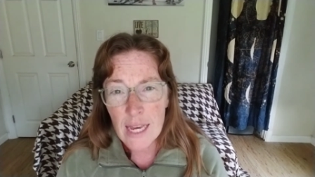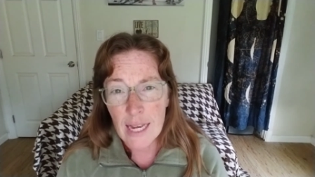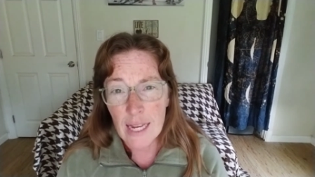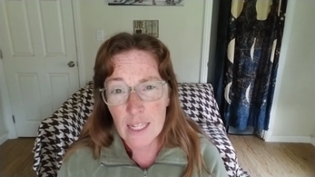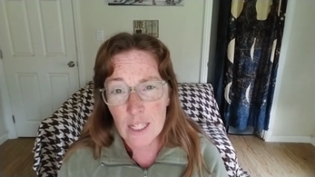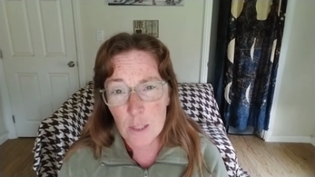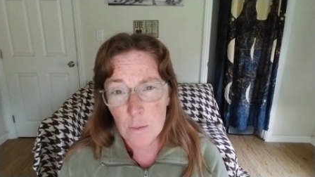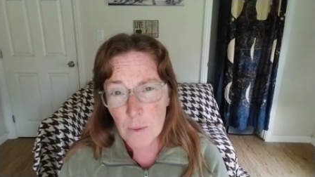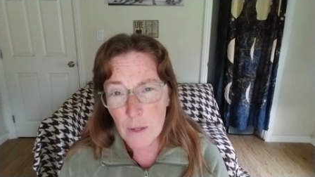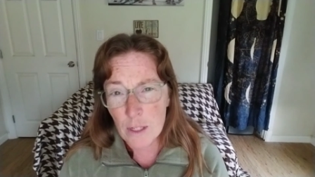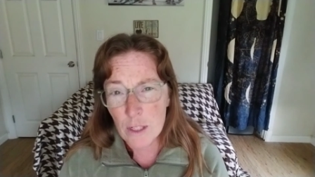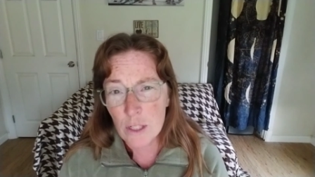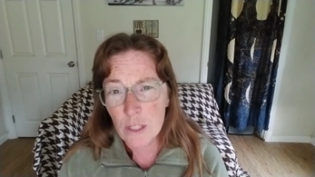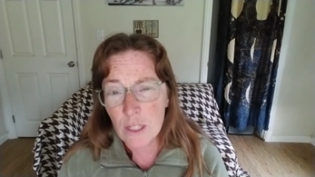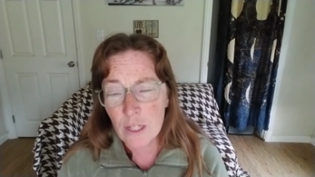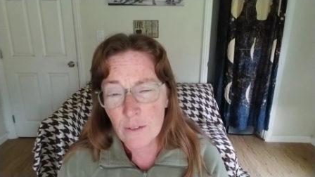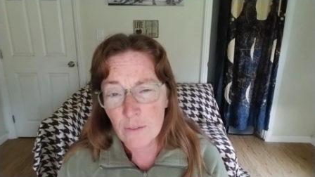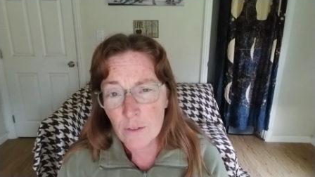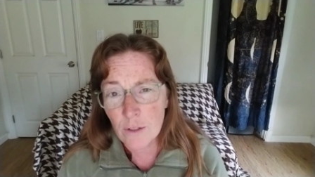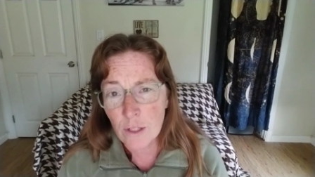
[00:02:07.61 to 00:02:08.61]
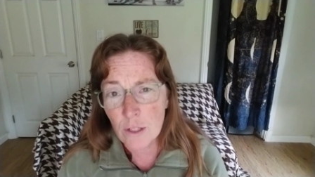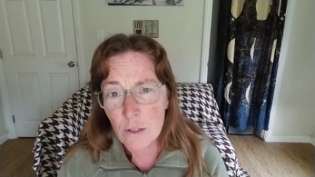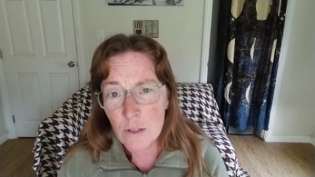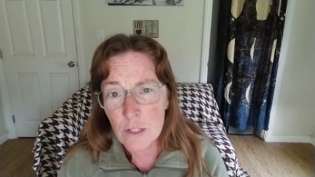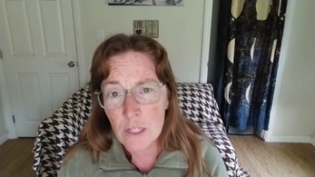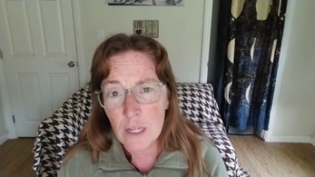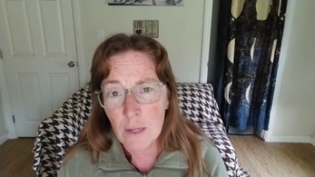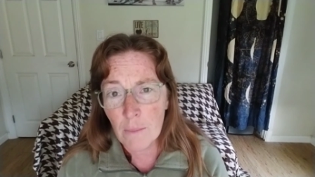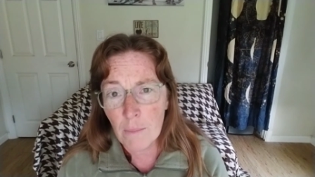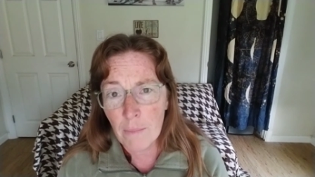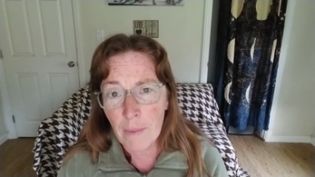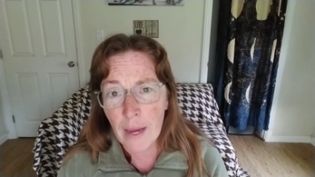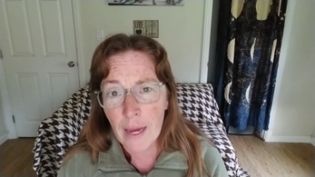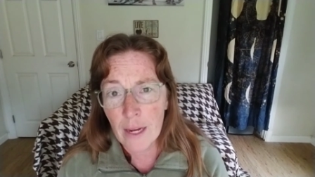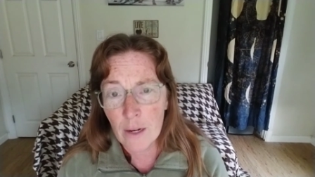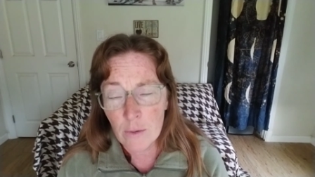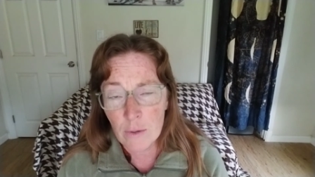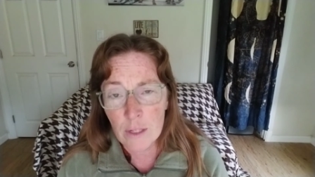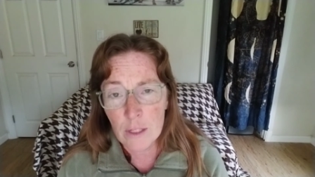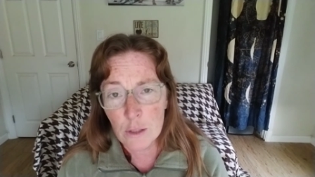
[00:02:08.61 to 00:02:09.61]
especially if you're using
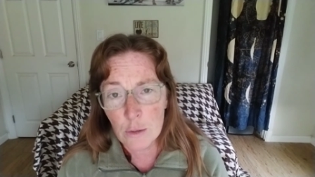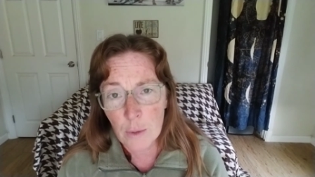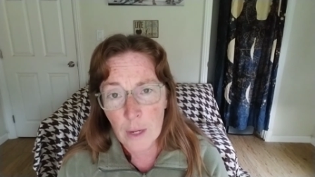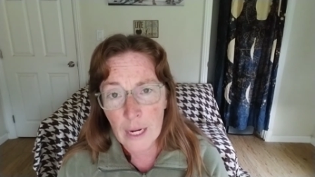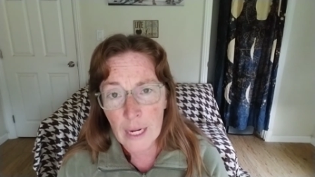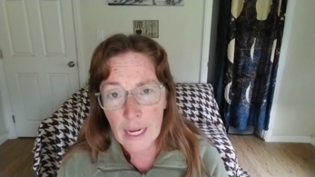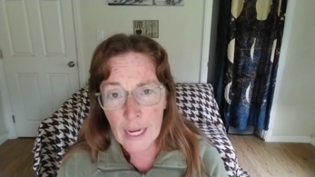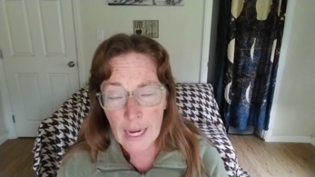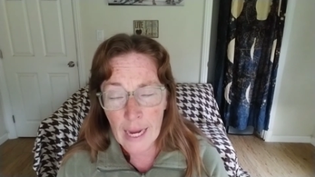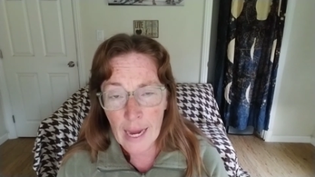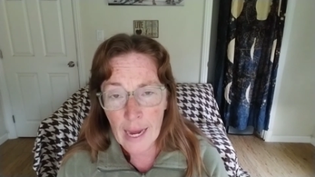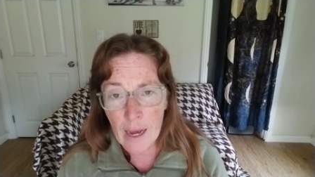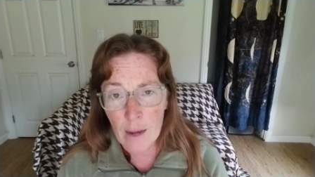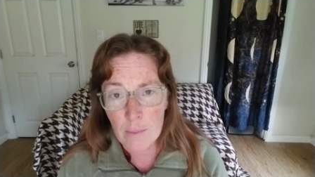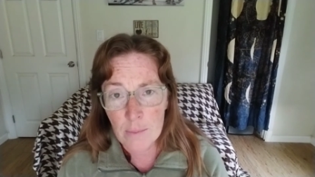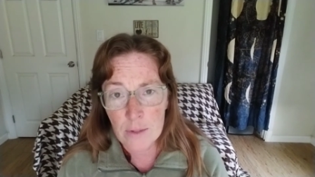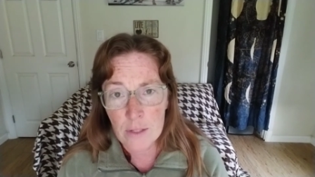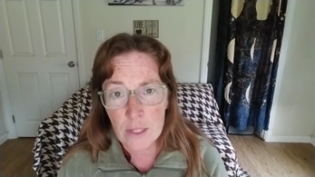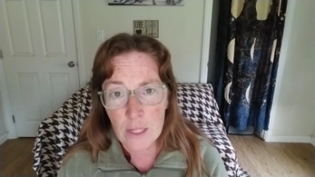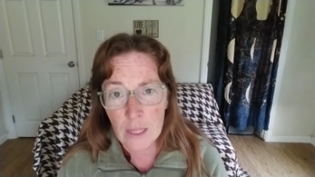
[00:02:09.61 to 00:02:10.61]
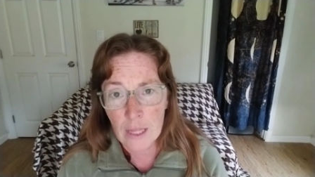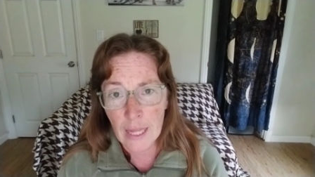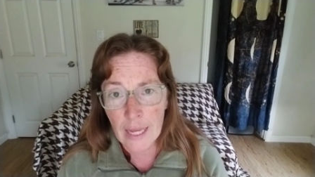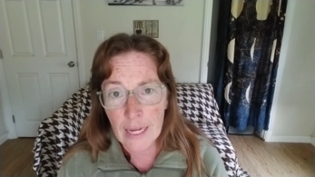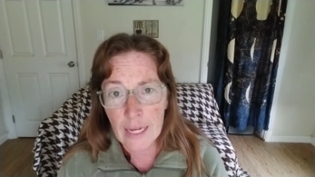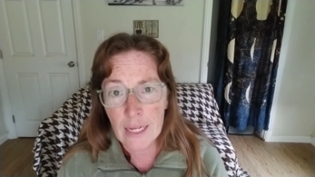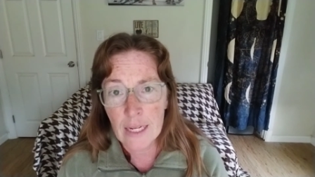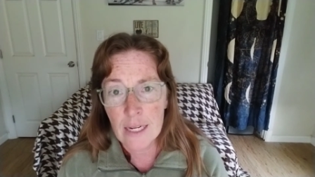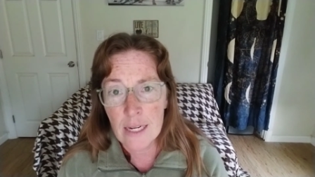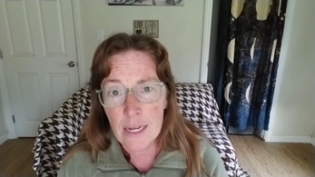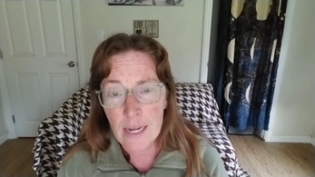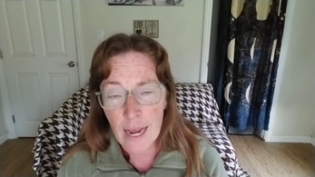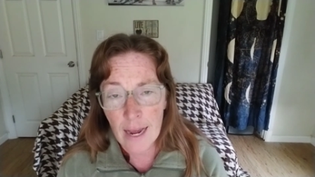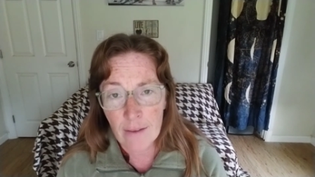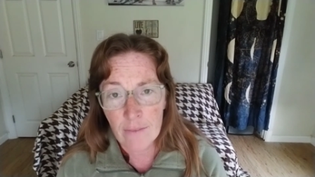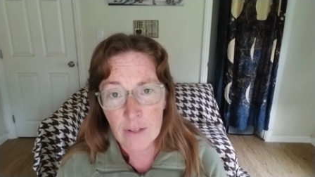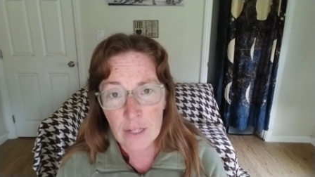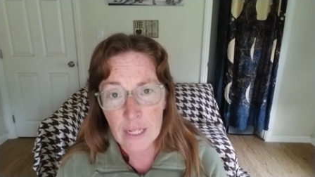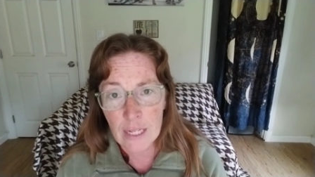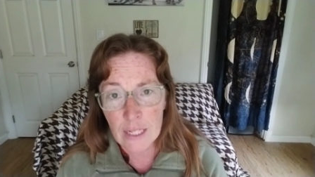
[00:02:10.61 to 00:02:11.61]
battery draining apps like
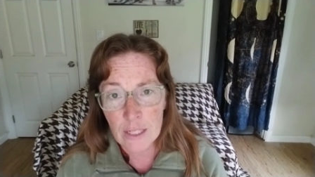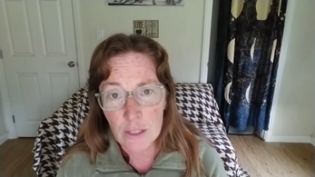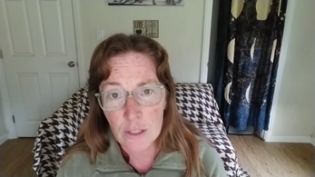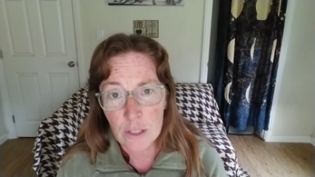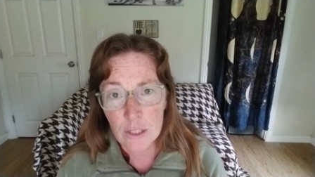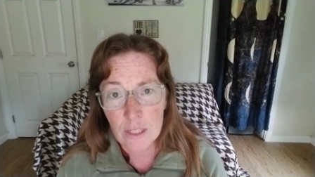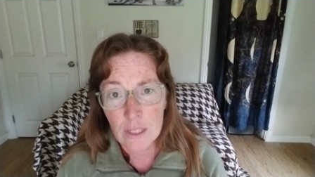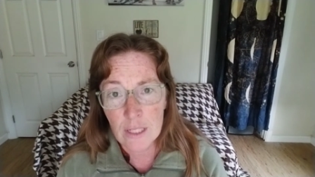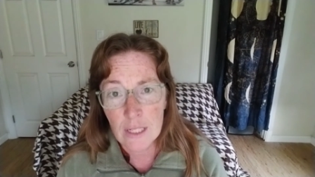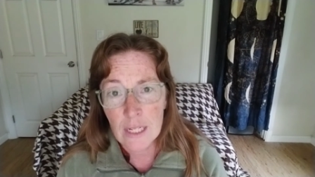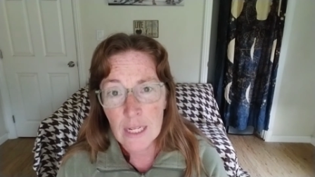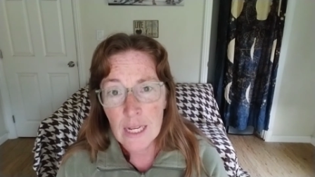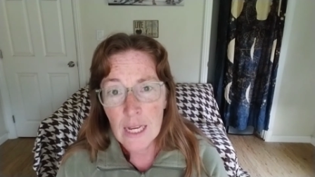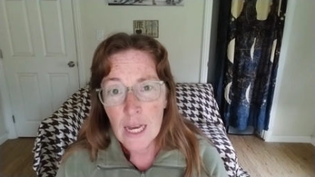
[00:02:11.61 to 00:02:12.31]
navigation.